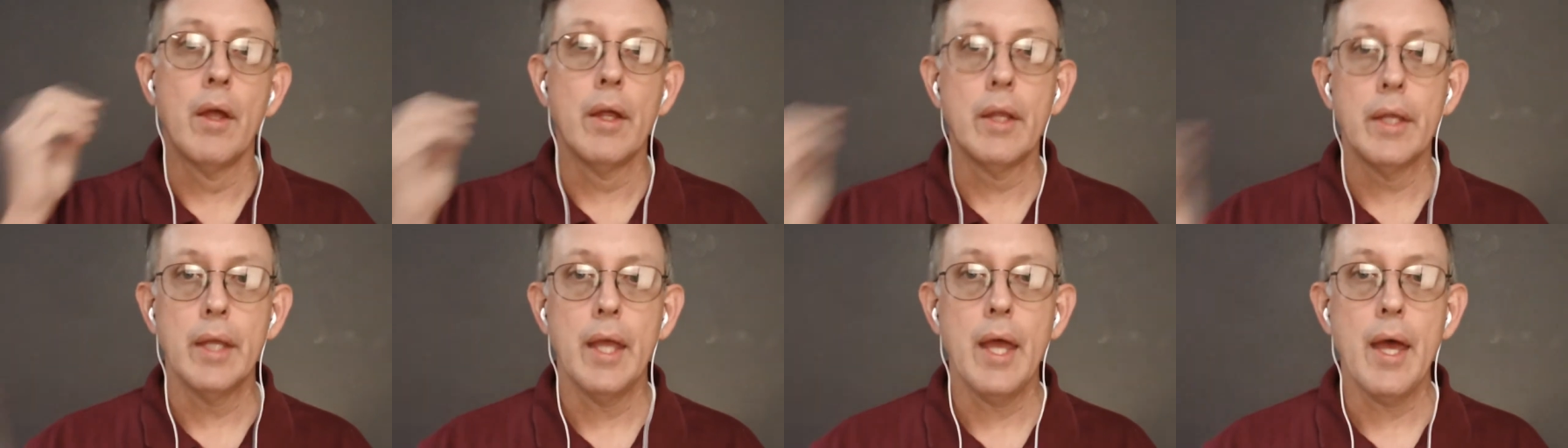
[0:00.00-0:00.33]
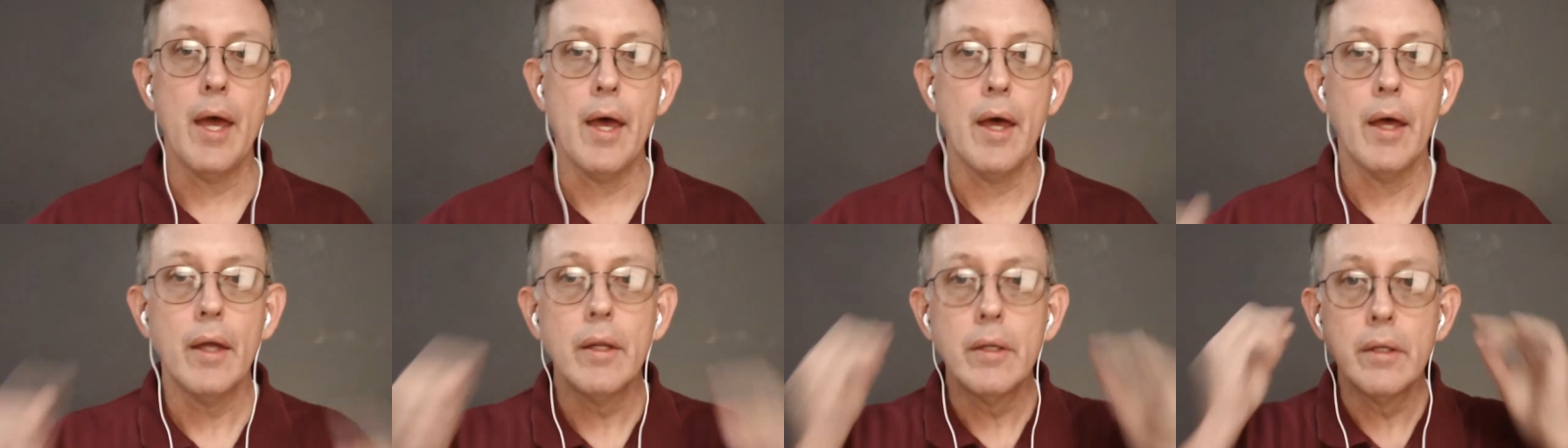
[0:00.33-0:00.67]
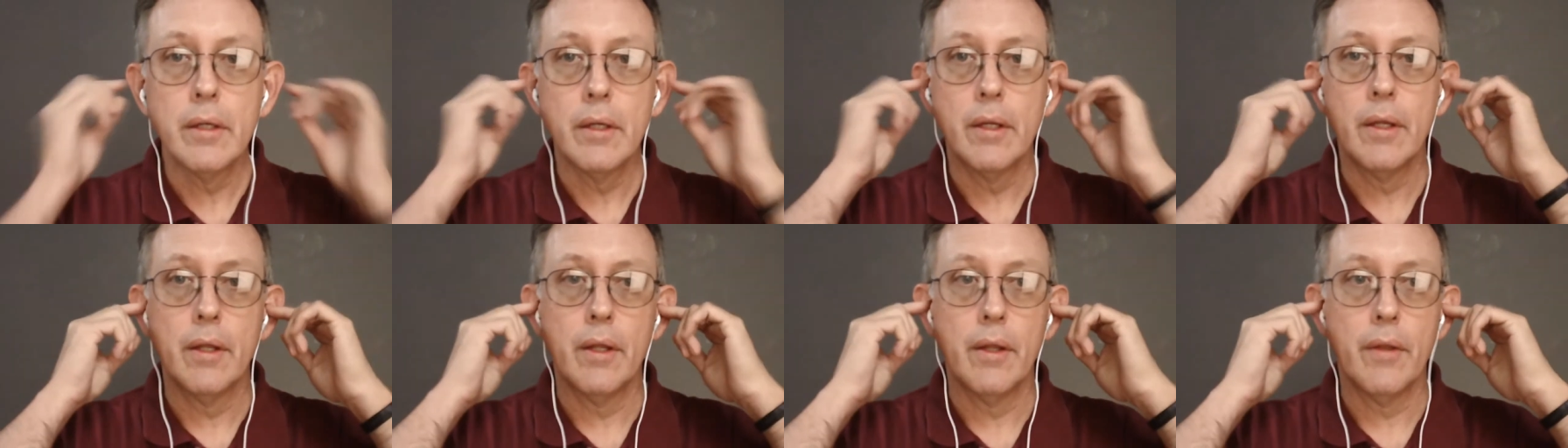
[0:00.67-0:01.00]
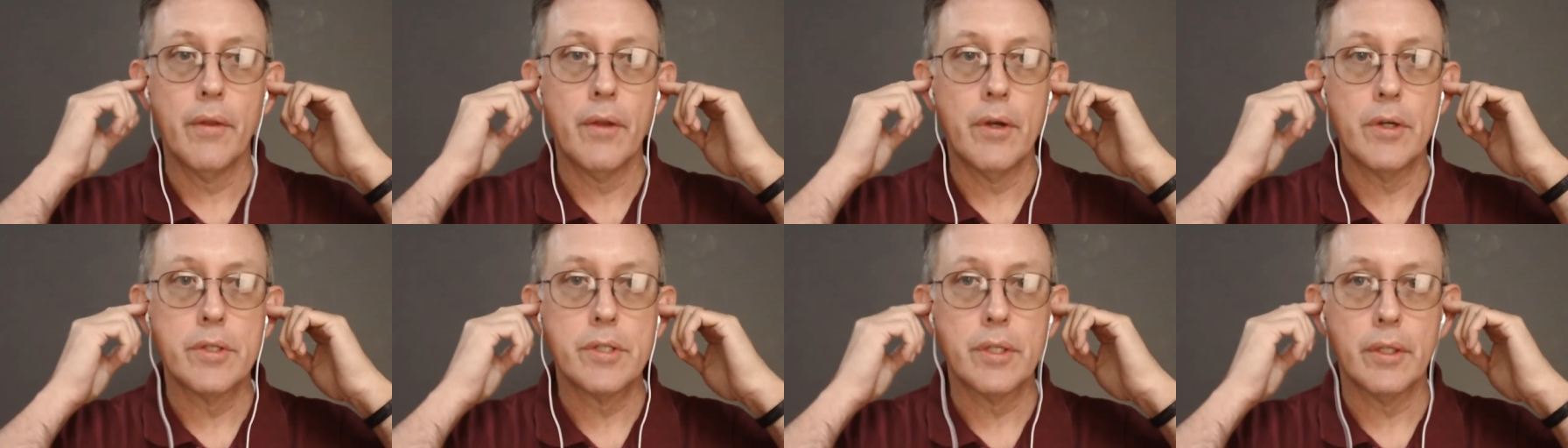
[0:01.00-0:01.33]
Yet,
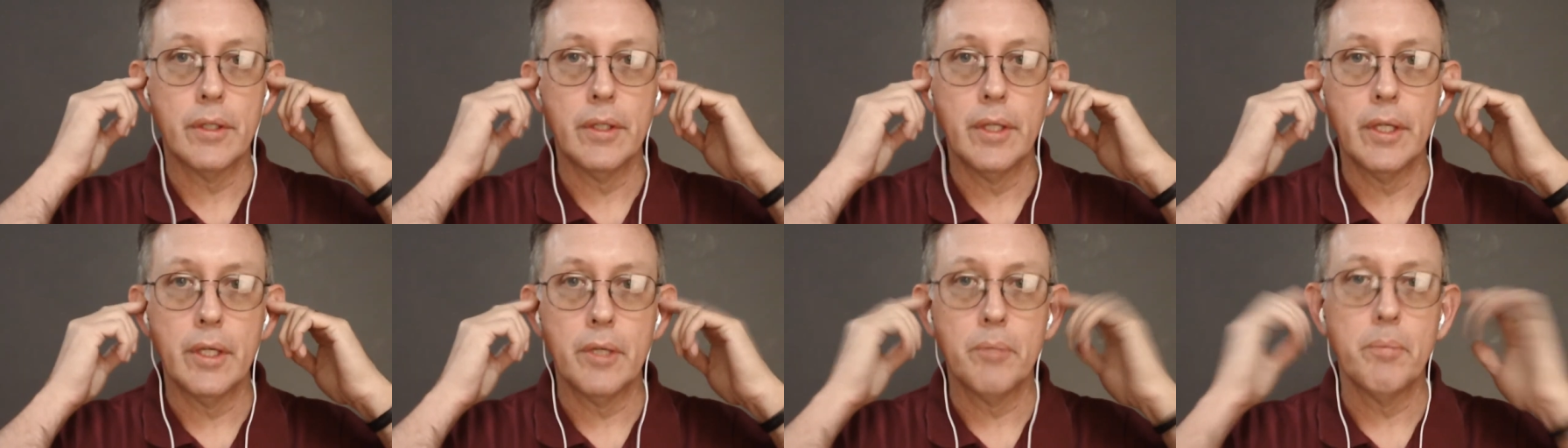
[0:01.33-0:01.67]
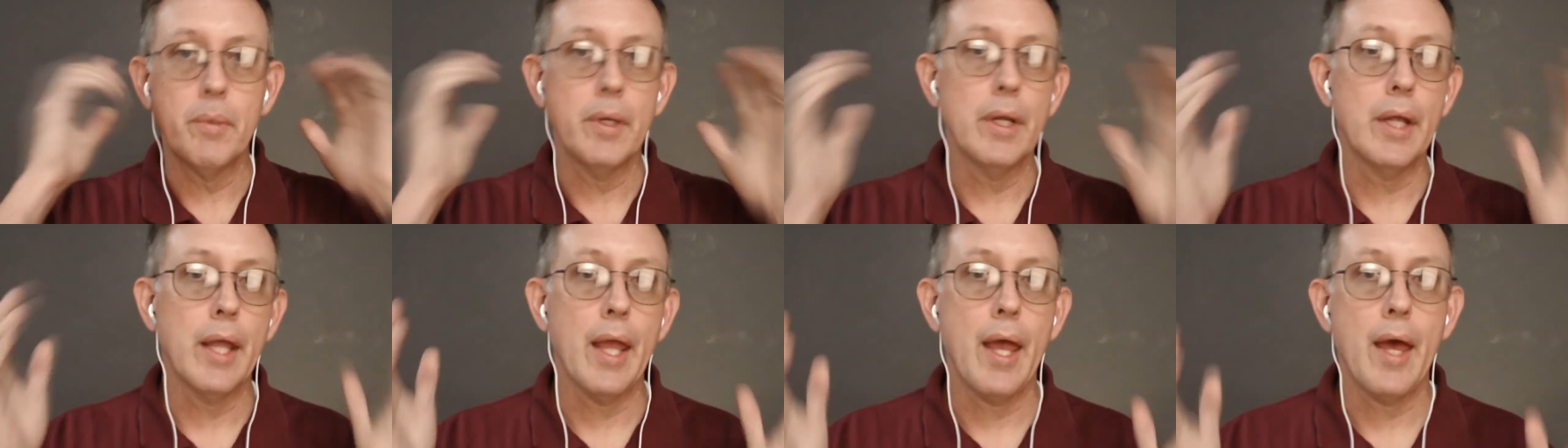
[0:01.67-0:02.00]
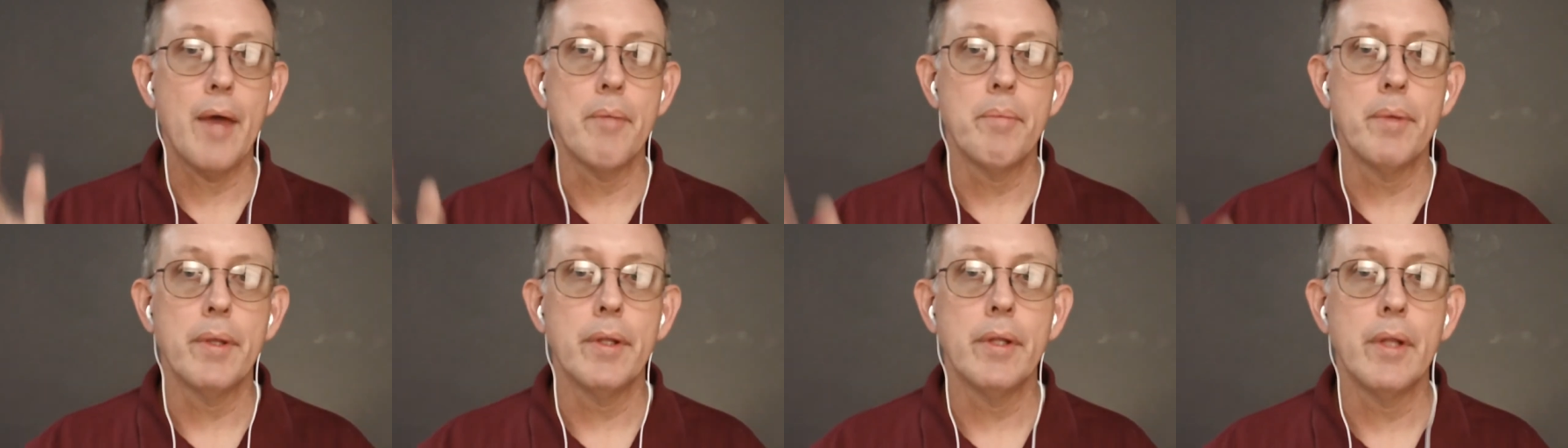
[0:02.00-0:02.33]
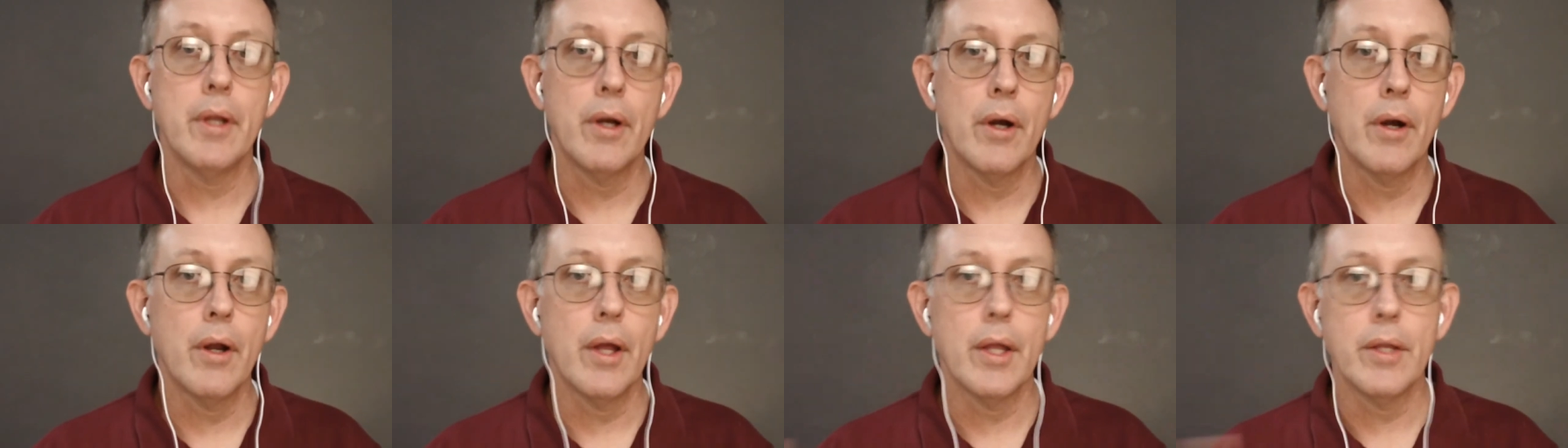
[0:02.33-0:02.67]
there's a little bit of gap in
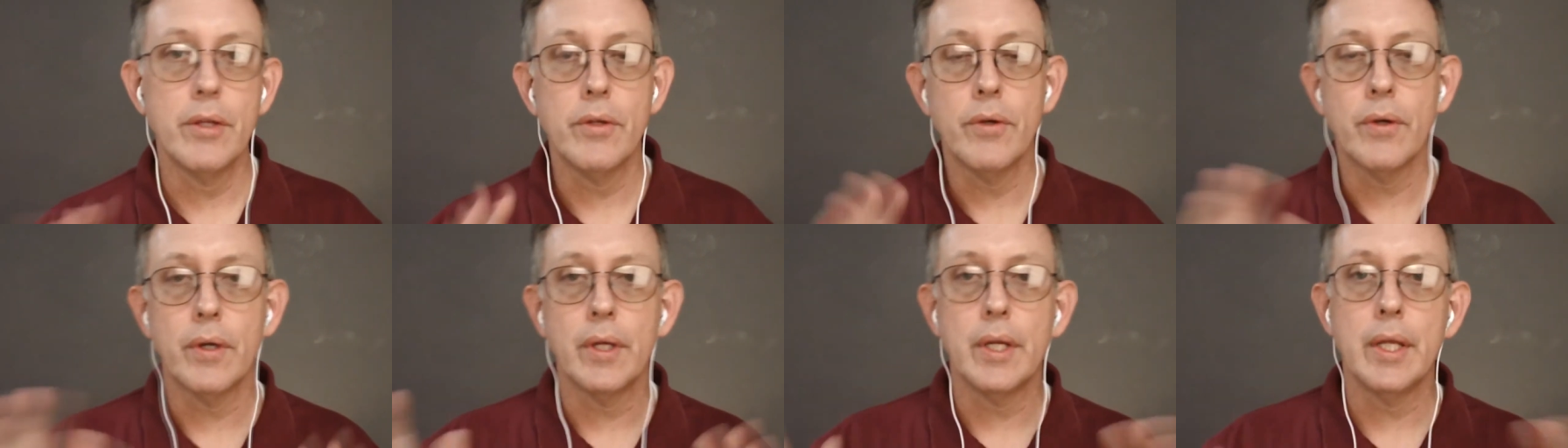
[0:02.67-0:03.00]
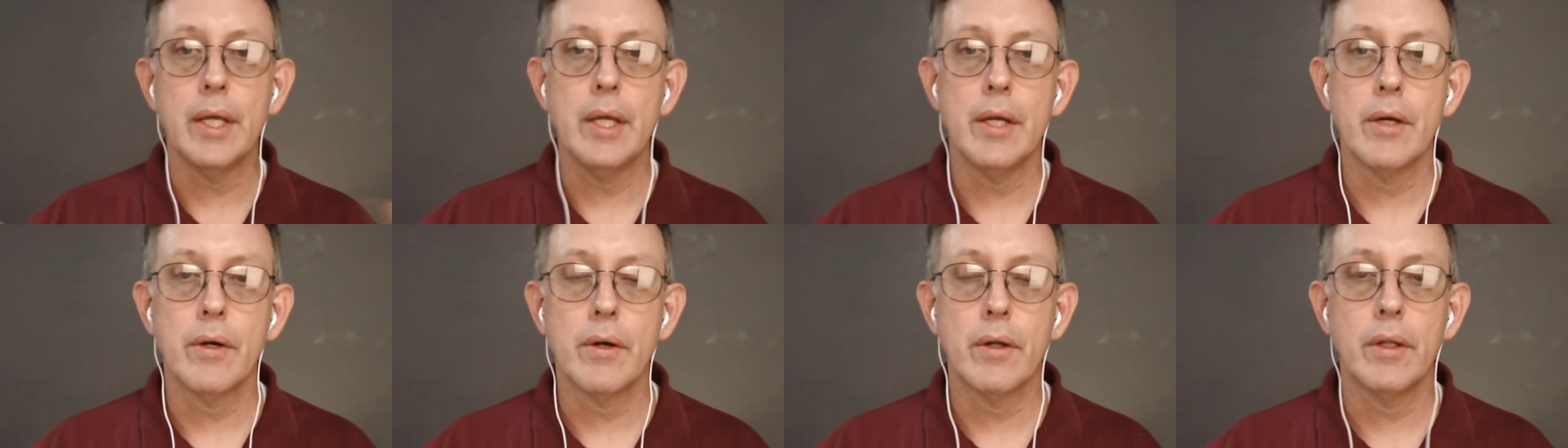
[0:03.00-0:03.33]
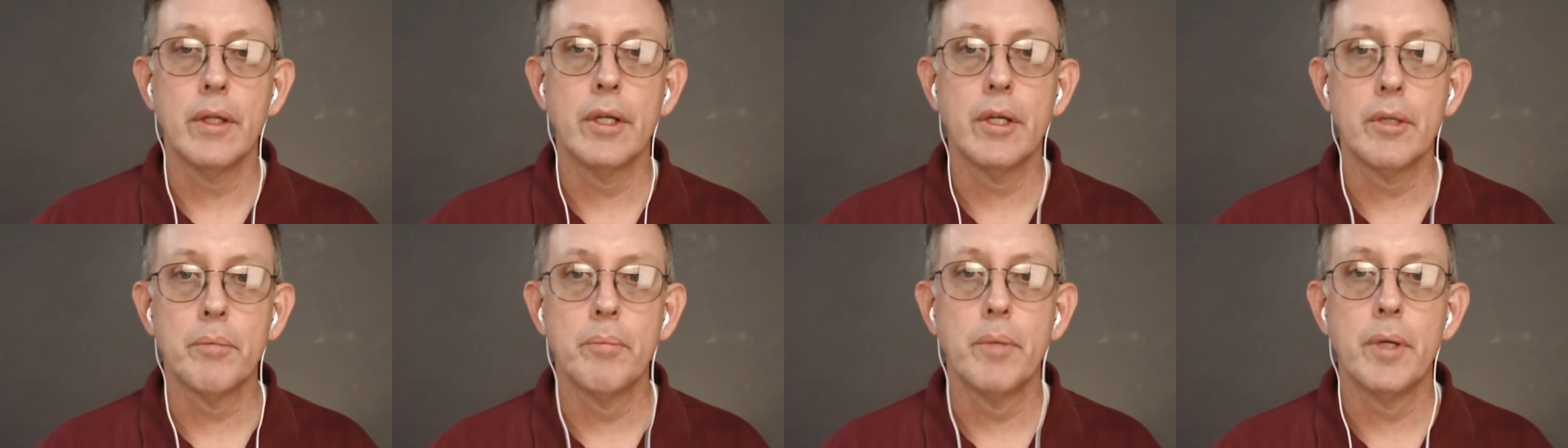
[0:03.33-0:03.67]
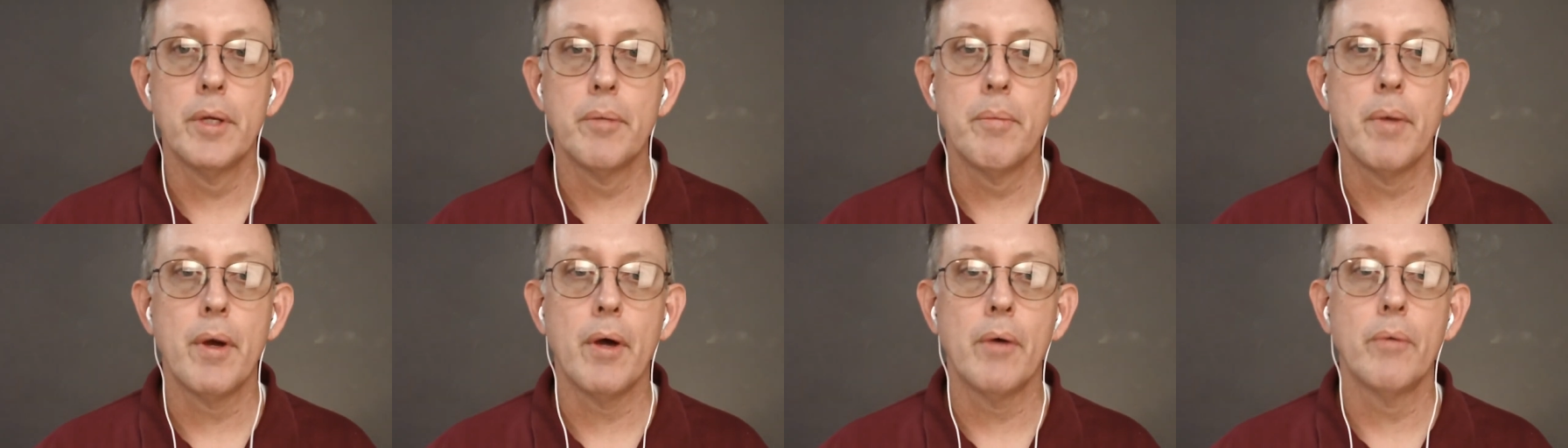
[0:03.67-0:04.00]
there and you can hear a little bit
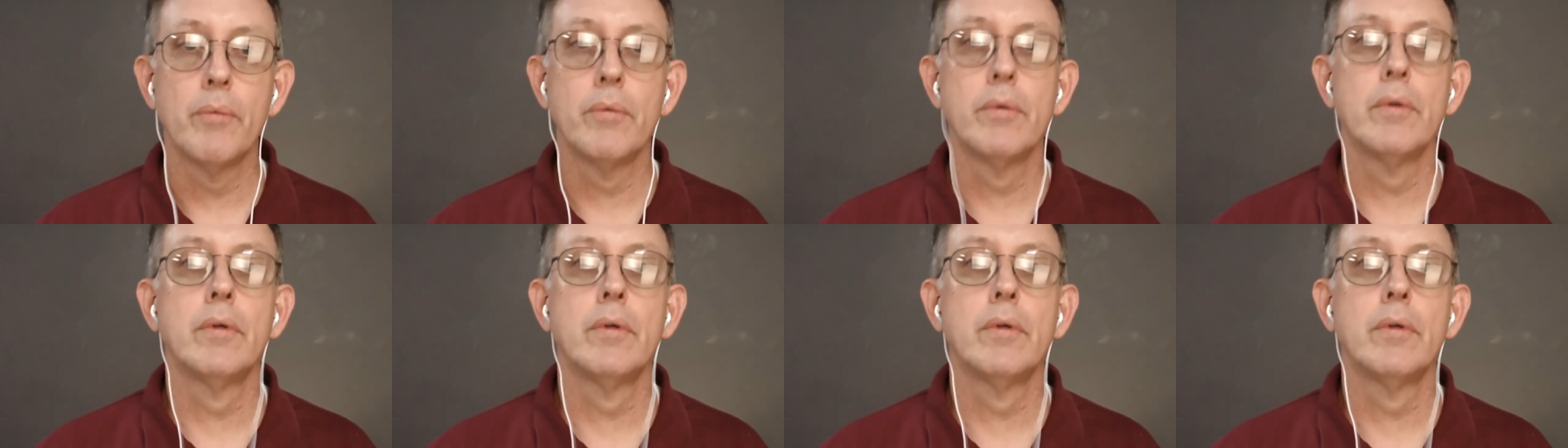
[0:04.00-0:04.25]
about